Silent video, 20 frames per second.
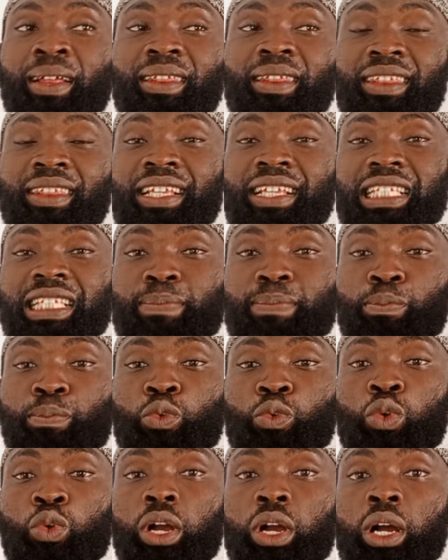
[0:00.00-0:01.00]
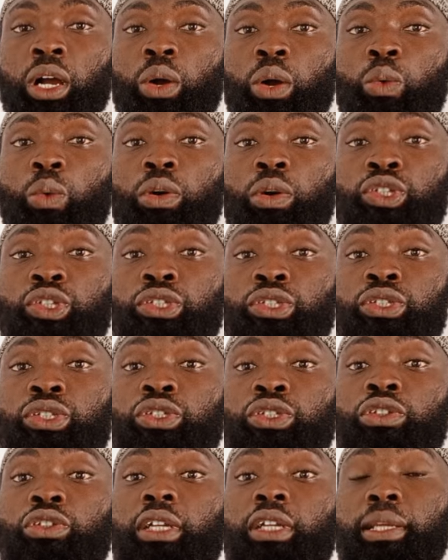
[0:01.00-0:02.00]
This book was,
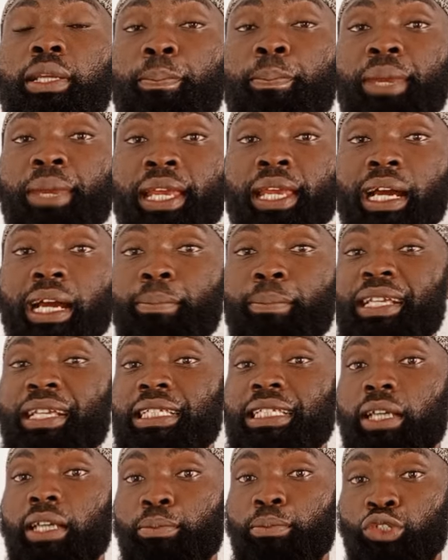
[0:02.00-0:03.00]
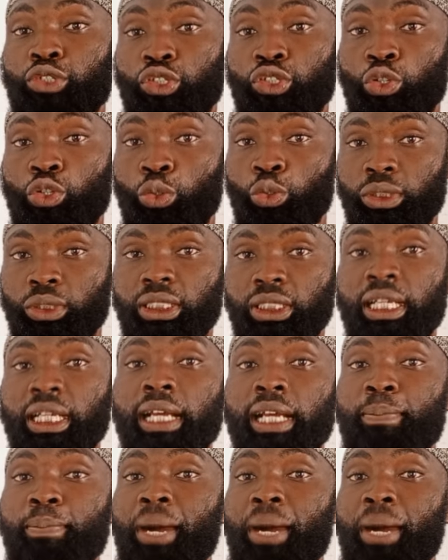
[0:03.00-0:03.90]
bi'a means sold.